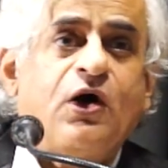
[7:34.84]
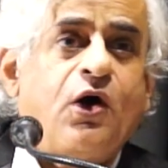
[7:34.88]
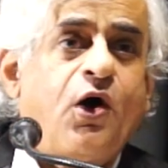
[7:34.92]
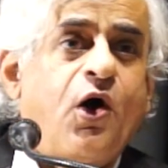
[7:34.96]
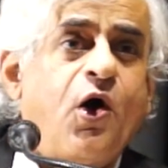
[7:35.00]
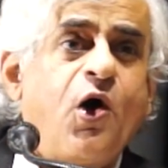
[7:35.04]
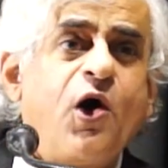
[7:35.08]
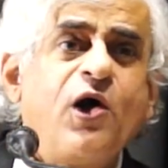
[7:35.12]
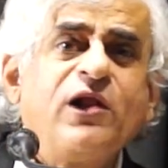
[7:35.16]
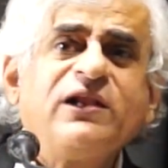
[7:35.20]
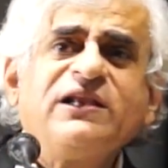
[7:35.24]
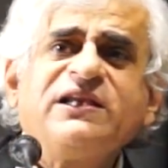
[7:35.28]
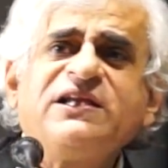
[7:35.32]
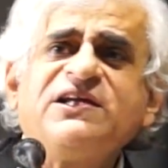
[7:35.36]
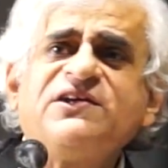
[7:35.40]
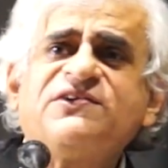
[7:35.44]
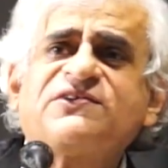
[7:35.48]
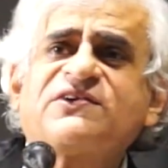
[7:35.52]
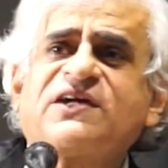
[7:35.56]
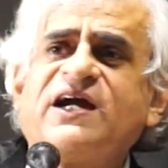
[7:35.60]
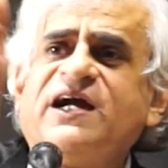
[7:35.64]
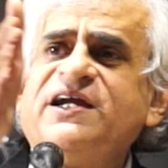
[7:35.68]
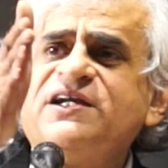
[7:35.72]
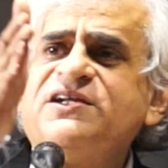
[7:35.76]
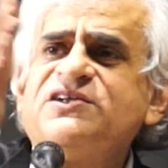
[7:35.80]
All
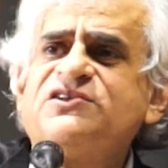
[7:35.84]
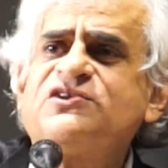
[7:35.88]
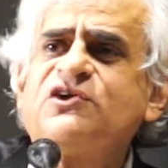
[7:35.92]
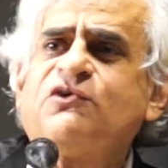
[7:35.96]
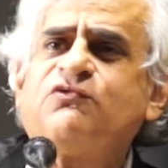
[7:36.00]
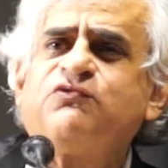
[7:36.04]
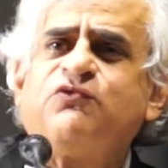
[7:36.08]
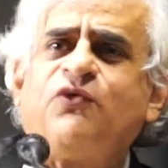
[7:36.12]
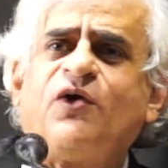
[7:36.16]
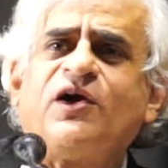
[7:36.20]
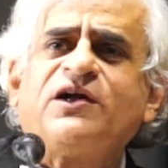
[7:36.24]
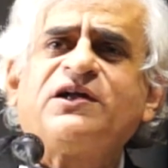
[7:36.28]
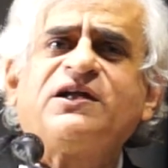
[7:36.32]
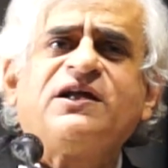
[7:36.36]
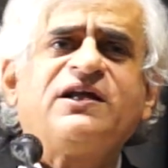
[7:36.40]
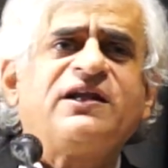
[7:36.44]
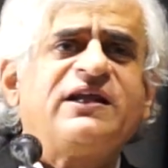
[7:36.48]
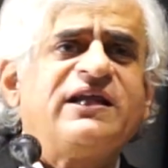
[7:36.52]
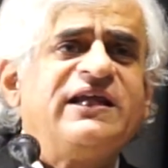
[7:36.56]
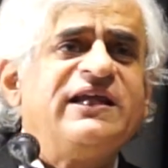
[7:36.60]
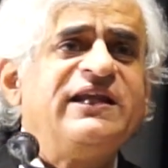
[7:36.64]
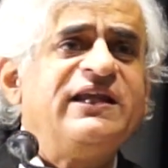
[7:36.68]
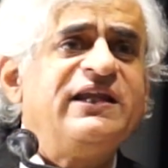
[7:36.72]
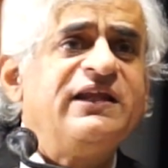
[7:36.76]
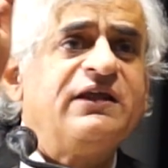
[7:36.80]
these kinds of
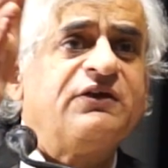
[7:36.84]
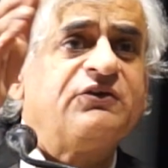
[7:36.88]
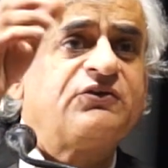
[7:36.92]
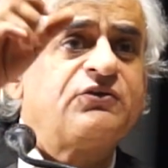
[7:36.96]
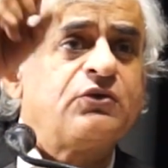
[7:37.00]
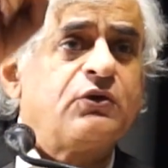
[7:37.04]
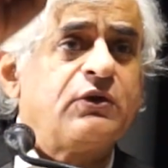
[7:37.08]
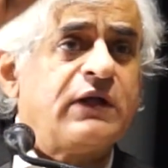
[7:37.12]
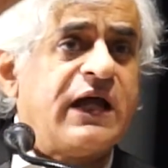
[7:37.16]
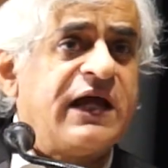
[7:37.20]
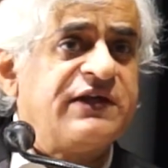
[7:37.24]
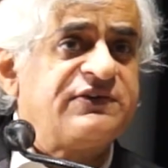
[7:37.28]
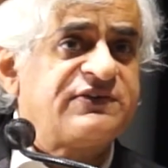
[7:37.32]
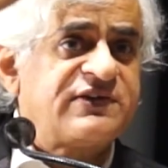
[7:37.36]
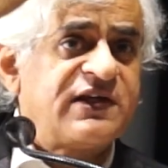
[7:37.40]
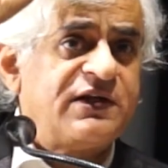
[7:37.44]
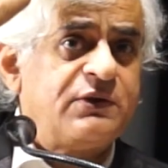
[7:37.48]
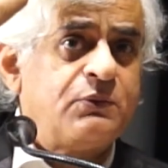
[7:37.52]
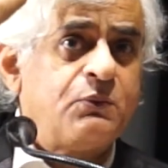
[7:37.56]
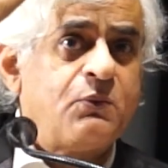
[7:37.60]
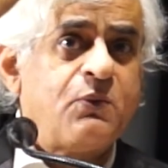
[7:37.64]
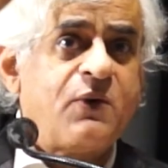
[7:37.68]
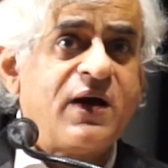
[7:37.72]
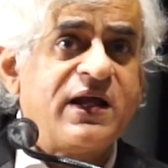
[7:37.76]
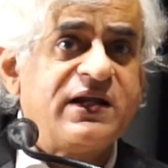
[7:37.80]
water. So I
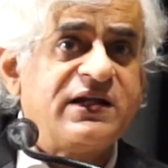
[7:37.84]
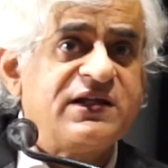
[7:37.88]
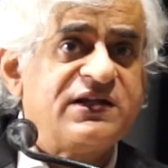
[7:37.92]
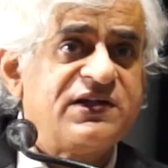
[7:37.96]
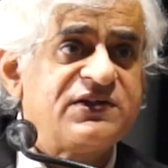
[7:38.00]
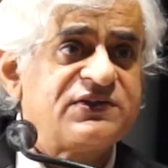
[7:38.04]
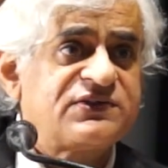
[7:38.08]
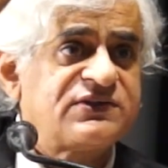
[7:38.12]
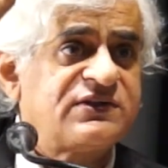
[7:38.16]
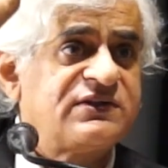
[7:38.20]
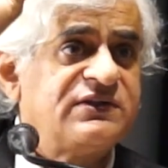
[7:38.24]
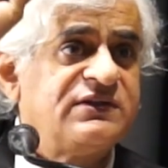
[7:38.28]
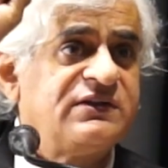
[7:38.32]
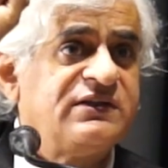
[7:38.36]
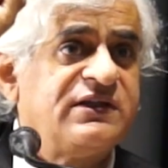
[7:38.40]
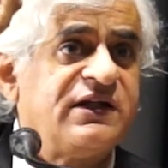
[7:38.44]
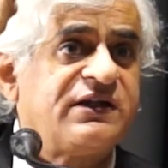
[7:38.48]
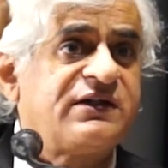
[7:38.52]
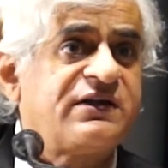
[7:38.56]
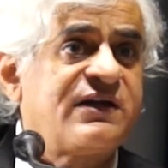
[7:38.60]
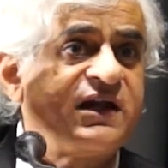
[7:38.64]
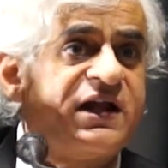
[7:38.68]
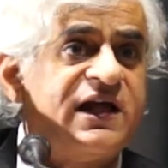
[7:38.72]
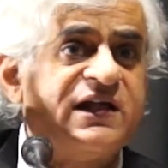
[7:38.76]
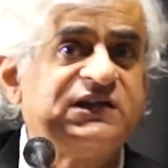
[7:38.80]
said, one is
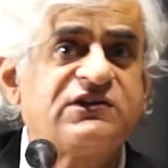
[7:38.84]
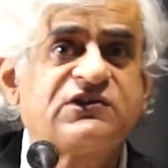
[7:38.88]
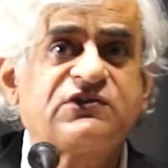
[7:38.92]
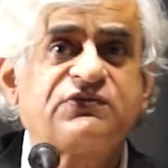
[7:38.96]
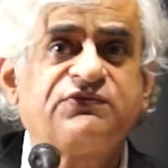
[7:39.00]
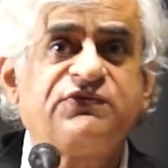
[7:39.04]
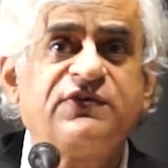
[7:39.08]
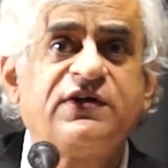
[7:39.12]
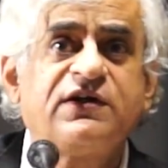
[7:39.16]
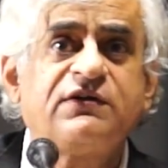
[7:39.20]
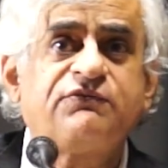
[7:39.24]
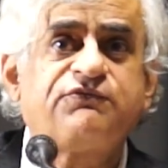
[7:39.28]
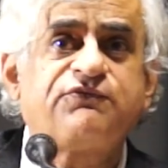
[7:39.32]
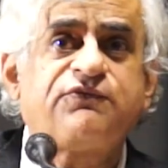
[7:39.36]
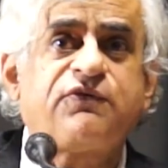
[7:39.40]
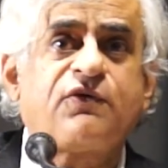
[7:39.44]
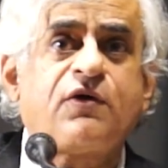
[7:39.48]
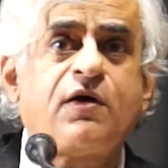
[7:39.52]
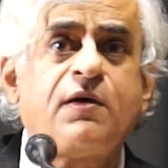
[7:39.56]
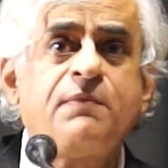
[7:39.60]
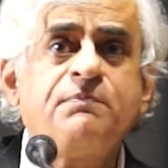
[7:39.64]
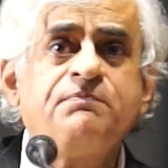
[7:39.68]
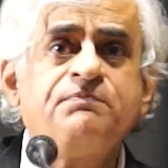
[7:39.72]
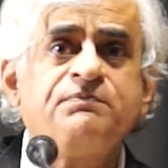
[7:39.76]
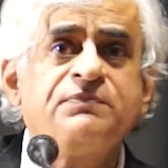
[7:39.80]
the transfer
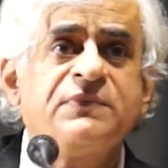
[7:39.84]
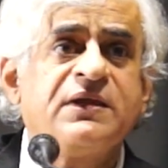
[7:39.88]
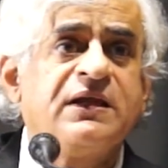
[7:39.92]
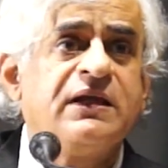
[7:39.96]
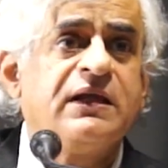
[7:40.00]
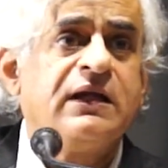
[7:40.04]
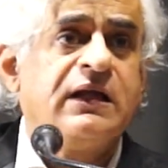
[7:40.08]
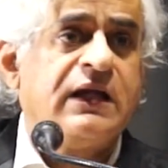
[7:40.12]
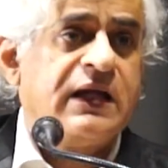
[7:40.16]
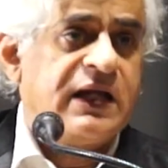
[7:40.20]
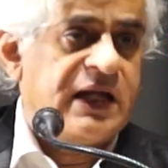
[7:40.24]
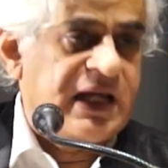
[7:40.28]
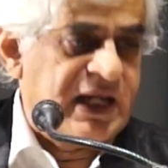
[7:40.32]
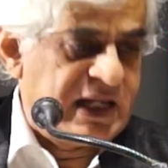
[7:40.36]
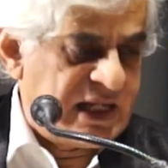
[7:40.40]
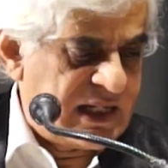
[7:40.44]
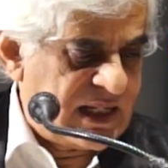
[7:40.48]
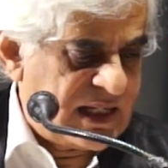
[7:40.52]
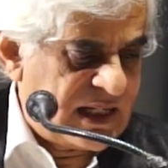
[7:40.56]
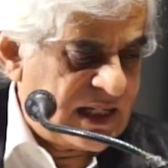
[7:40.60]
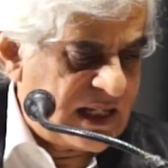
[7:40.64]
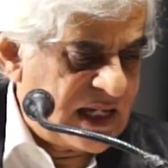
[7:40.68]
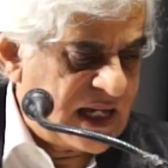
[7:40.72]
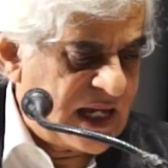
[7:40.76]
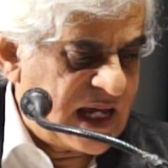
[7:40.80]
from
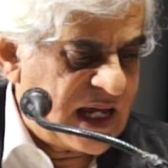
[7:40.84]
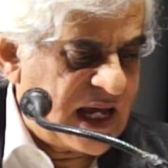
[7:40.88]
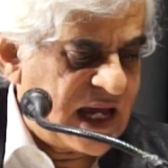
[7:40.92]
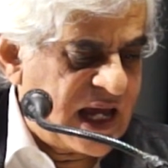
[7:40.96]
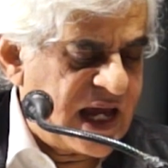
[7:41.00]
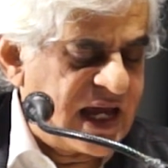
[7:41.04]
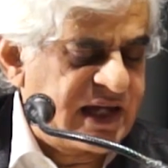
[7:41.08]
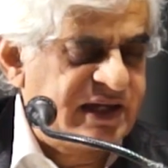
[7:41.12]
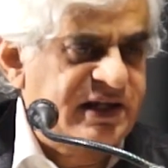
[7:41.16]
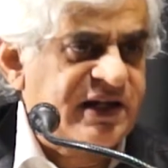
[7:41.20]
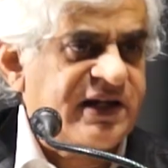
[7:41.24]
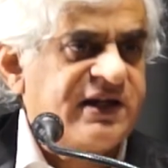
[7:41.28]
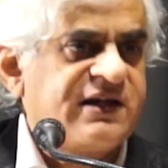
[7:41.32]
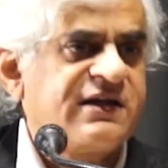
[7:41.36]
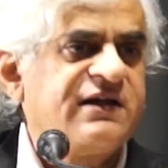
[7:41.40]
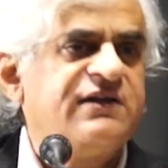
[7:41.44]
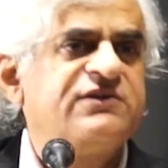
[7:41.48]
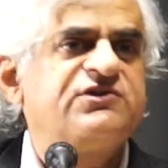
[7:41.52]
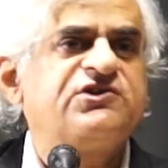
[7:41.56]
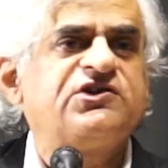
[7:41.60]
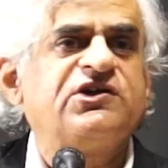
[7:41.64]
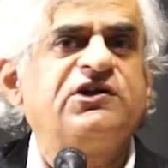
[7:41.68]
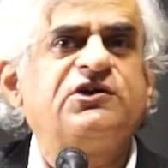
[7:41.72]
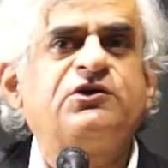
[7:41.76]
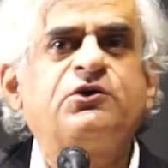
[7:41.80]

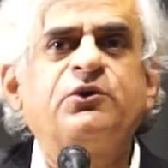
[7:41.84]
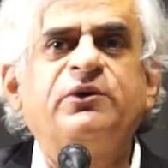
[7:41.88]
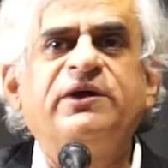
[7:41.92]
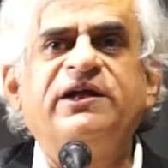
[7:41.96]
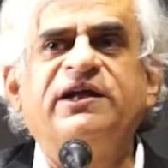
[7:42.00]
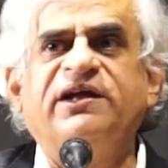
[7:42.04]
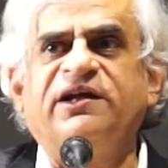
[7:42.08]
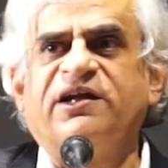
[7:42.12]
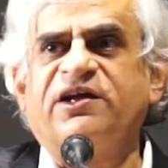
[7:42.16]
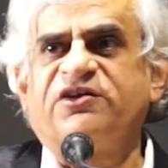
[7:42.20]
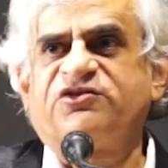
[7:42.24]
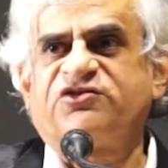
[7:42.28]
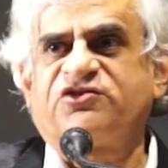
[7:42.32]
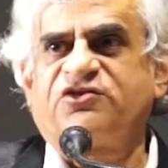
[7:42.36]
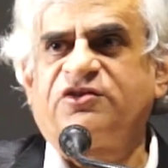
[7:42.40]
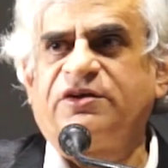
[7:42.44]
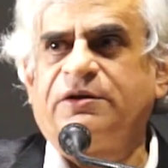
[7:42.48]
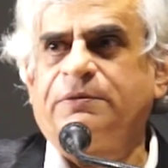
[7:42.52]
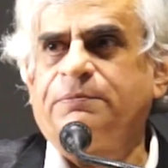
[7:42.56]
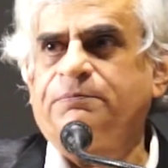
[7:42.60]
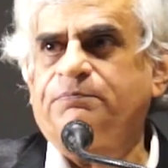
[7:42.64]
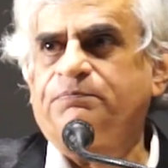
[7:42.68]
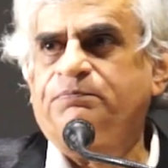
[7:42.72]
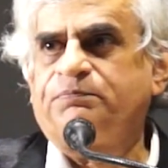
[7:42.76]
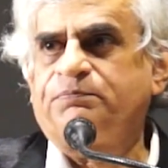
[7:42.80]
agriculture to
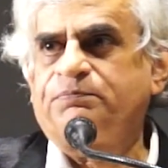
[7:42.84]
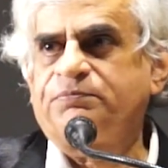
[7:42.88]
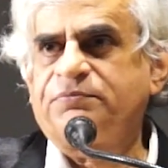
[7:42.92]
industry.